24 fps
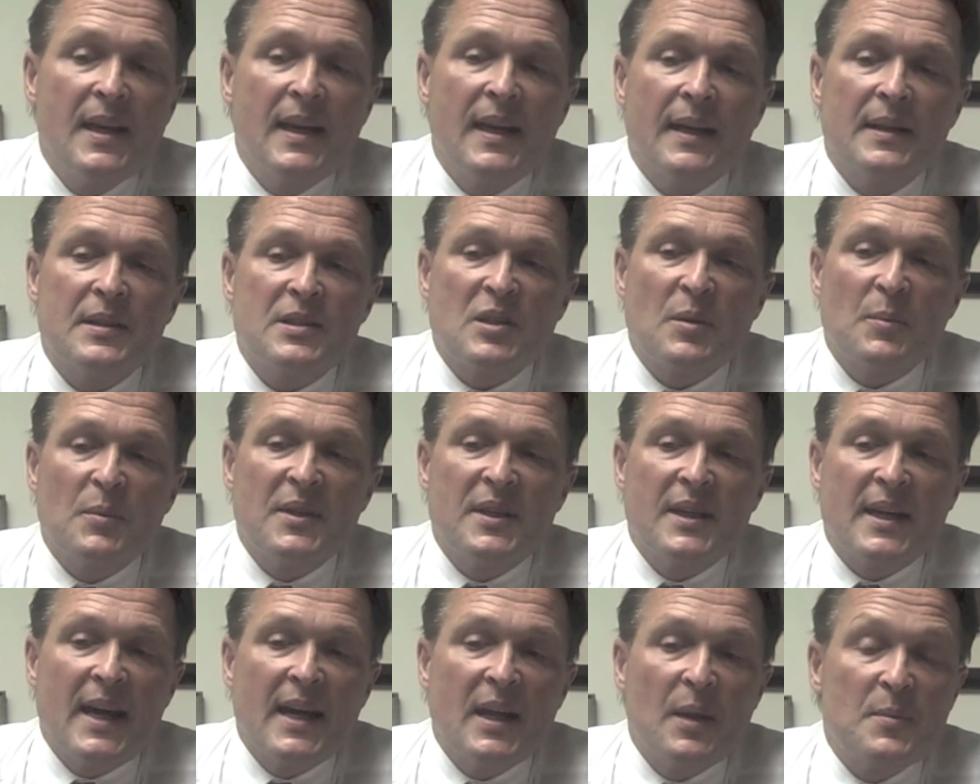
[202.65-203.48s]
And some of
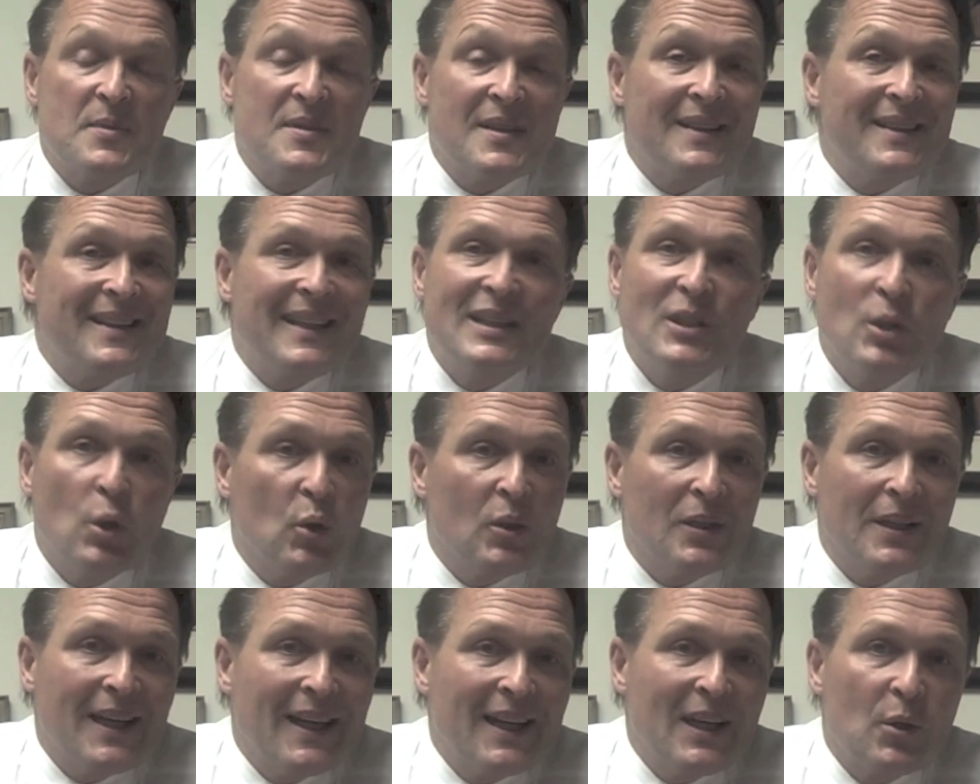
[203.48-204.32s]
the items that they
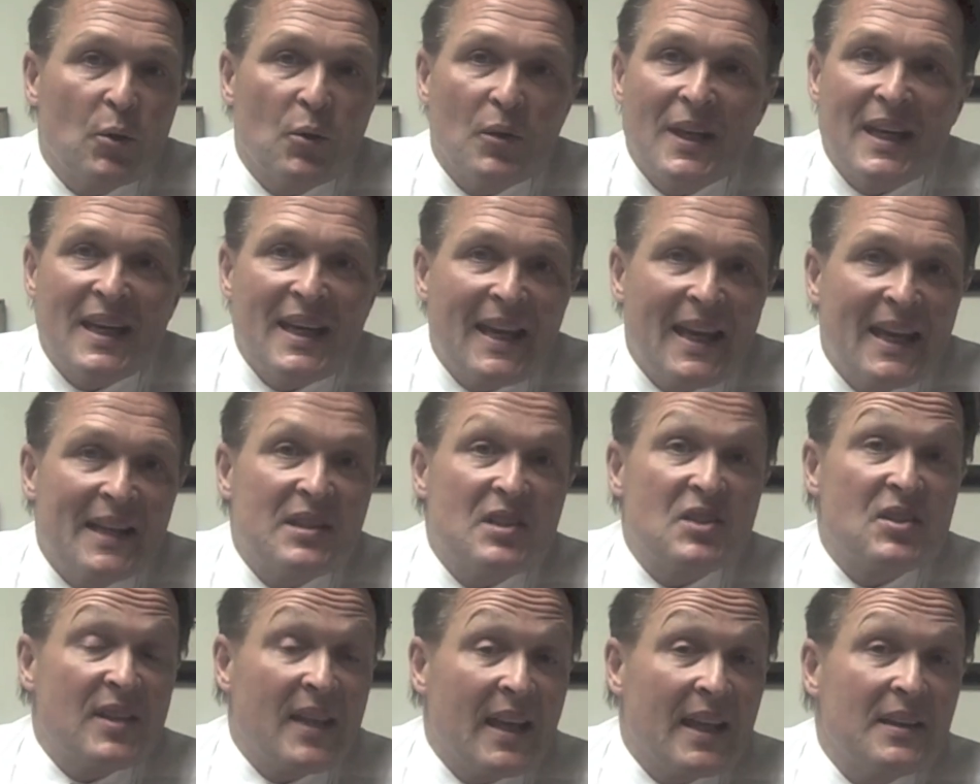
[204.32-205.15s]
don't like or they can't
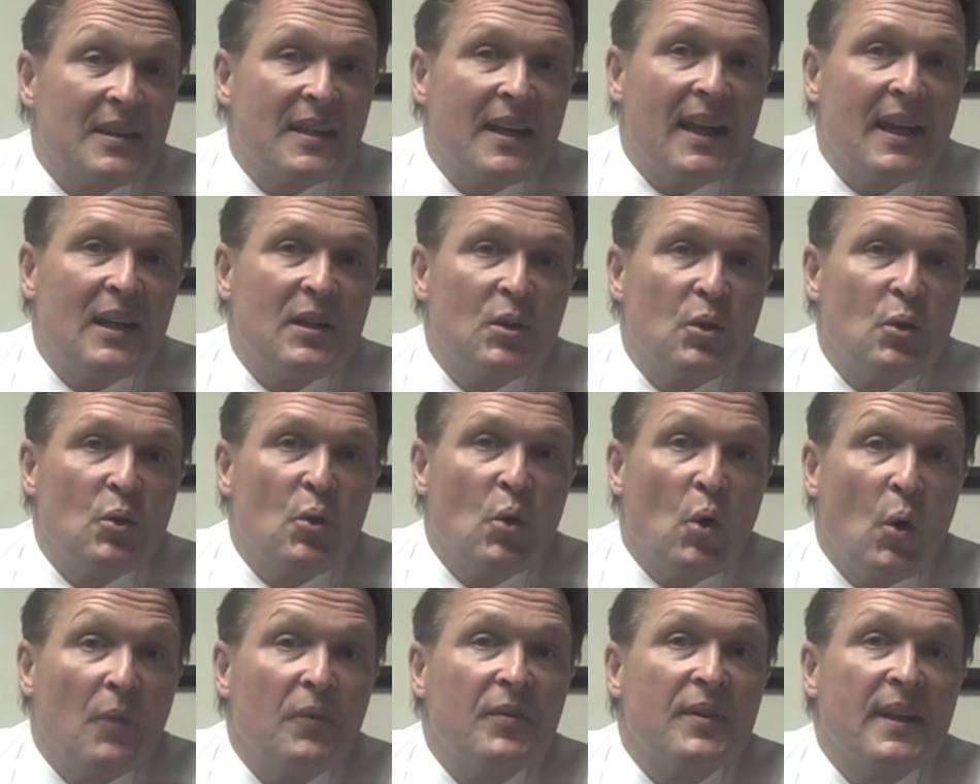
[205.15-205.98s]
stand that I do,
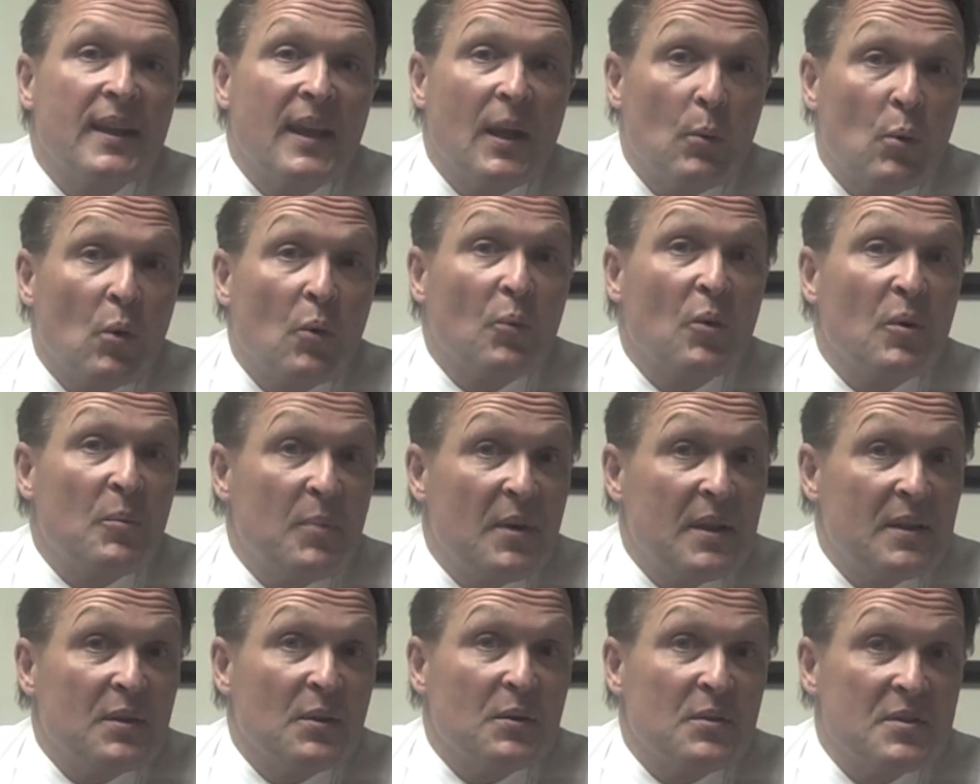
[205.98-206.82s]
hopefully they won't
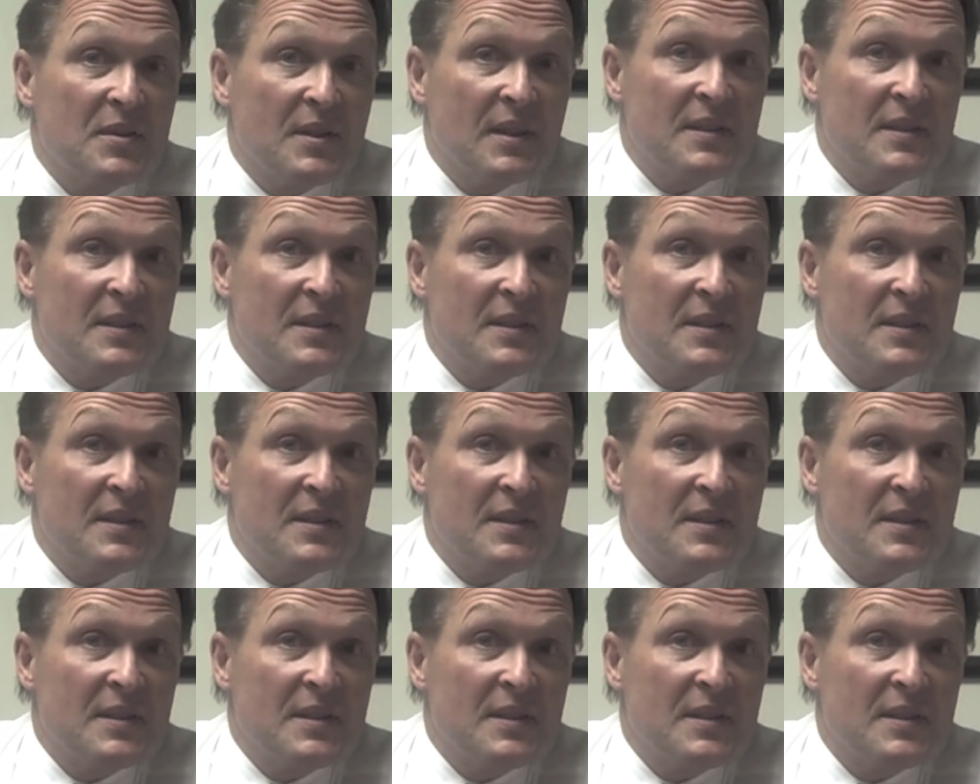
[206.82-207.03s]
repeat those